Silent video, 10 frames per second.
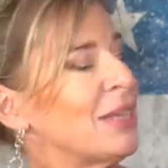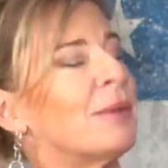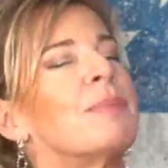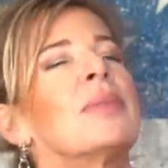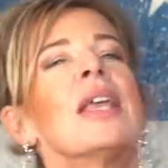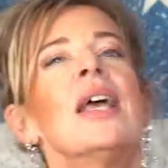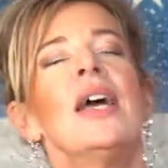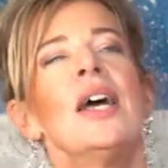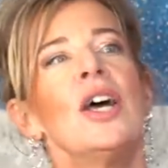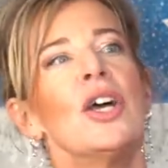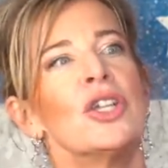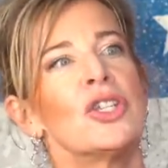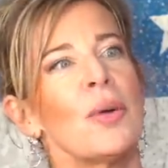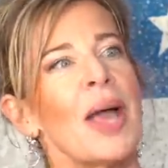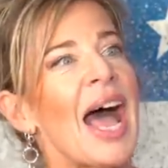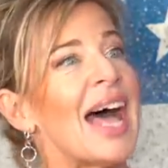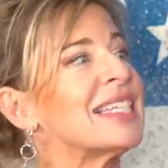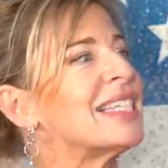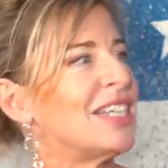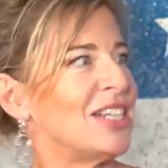Yeah. So it
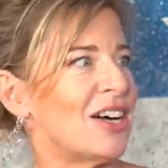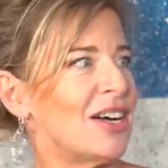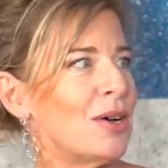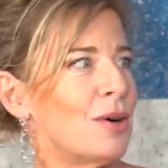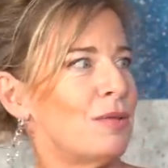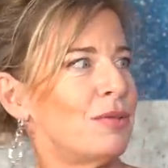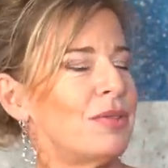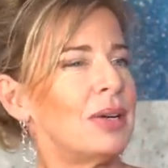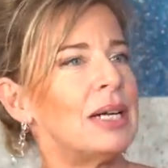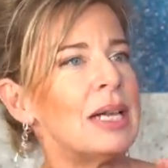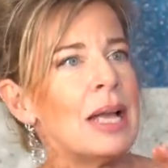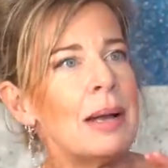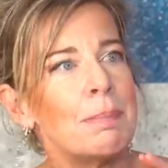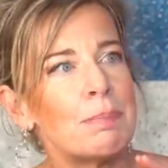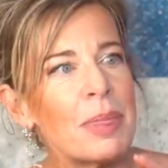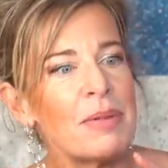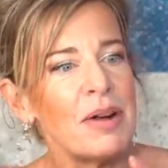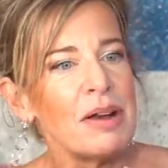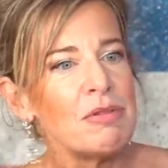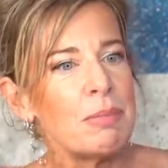has to die off but the
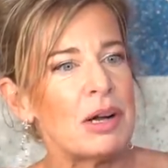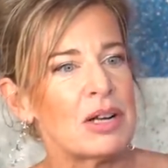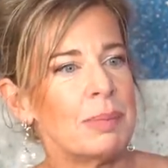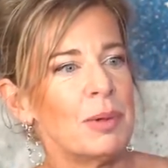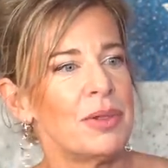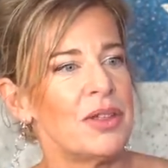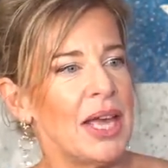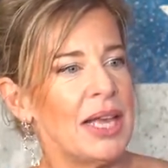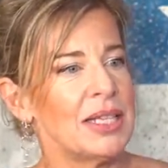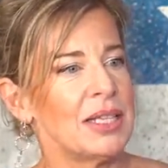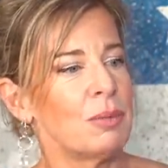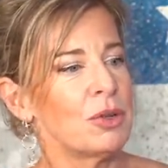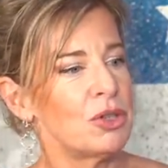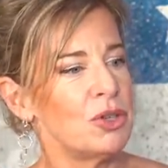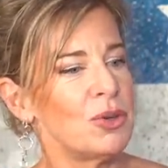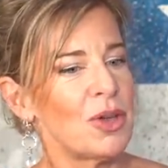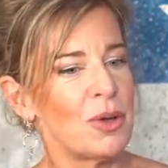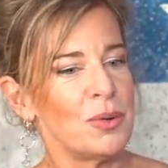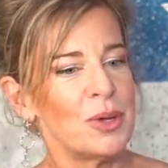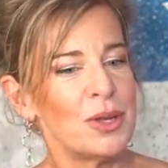very remarkable thing is that once you
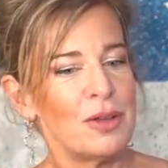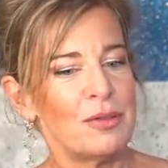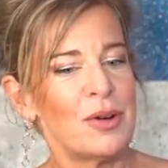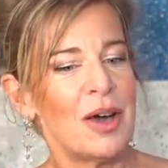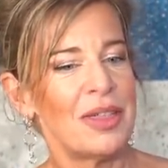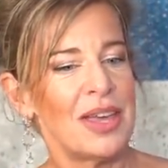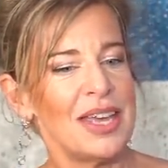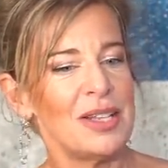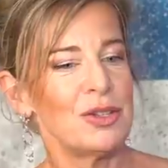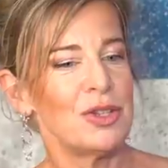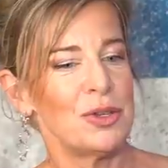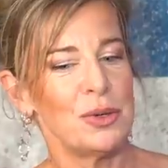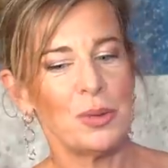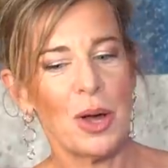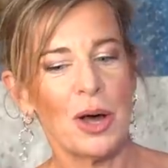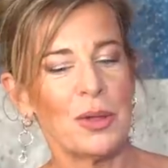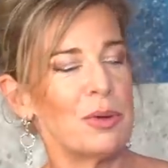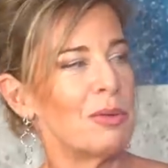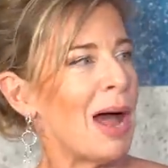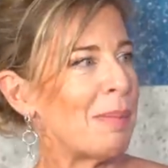go further into uh,
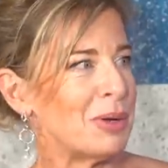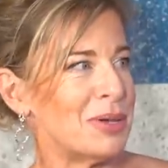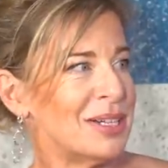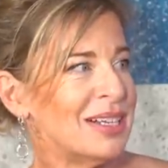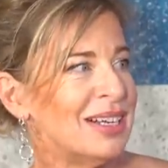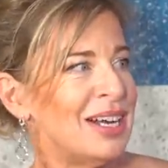the rabble,